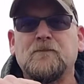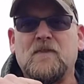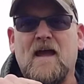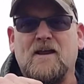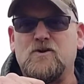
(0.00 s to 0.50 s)

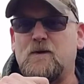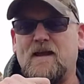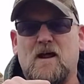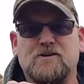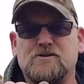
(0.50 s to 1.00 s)
that you
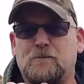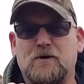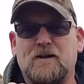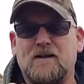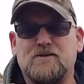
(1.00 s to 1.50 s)
cannot just
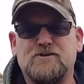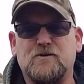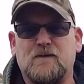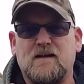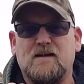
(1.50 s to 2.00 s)
put it
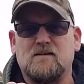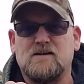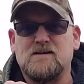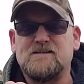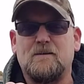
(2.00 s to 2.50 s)
into
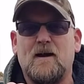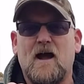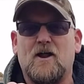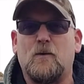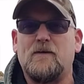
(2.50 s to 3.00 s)
the
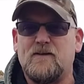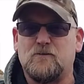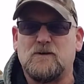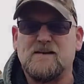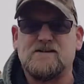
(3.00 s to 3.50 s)
semi-auto and then
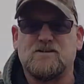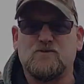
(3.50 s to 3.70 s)
release the